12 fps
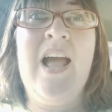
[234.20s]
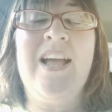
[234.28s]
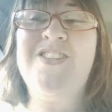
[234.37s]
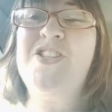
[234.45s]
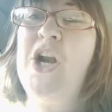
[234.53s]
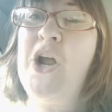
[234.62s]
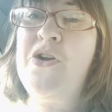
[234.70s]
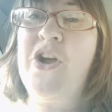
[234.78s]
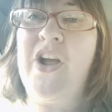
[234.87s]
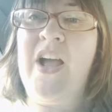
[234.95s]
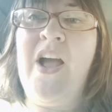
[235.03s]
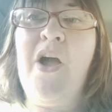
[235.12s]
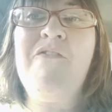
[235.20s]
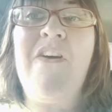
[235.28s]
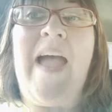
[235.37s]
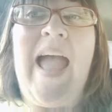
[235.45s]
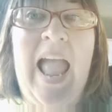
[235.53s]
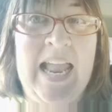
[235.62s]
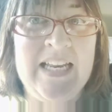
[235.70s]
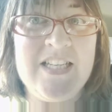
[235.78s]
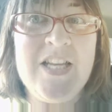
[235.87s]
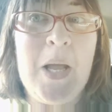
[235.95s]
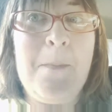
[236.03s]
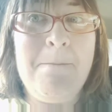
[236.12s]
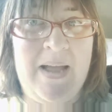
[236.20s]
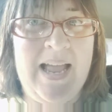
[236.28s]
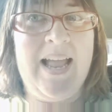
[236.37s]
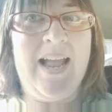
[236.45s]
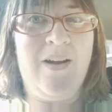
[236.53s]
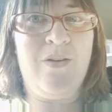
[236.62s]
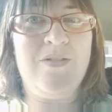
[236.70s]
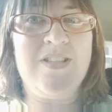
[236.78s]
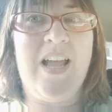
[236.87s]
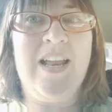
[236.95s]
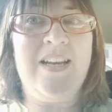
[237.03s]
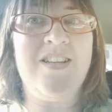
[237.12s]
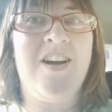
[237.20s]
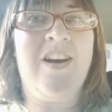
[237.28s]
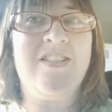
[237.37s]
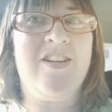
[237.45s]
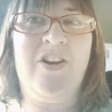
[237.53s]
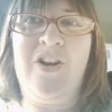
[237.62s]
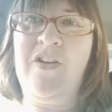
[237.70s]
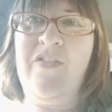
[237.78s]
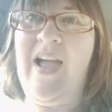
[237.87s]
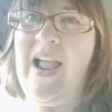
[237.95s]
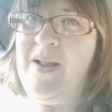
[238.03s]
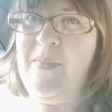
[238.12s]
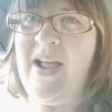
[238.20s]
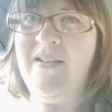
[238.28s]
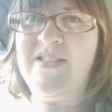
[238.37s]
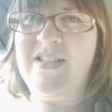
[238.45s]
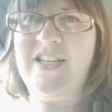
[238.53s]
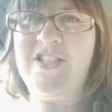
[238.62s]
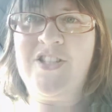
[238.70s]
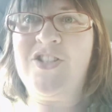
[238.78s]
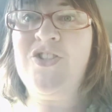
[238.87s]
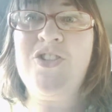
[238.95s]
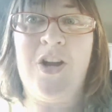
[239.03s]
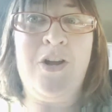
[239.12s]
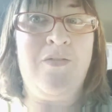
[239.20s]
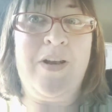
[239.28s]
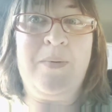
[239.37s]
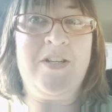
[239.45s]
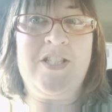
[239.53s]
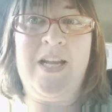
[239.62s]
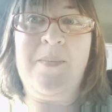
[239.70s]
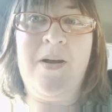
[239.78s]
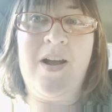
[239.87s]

a slow cooker for eight pounds, an entire slow cooker for eight pounds. That is just so flipping cheap,